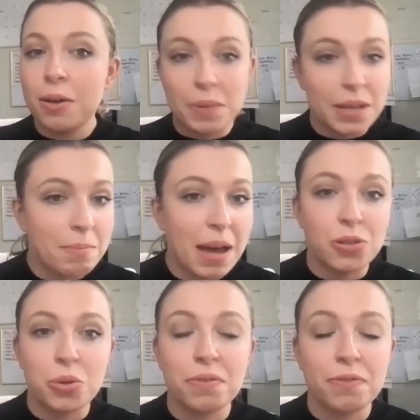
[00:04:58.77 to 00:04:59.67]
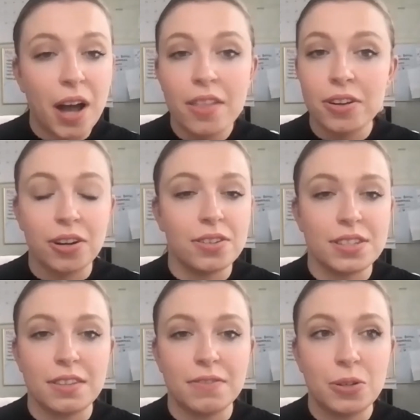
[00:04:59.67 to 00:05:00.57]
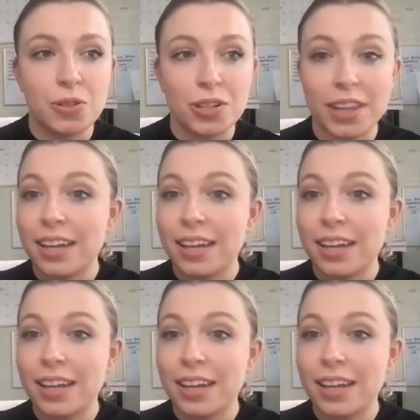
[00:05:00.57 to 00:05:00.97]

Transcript: be a mentor for other girls in the future.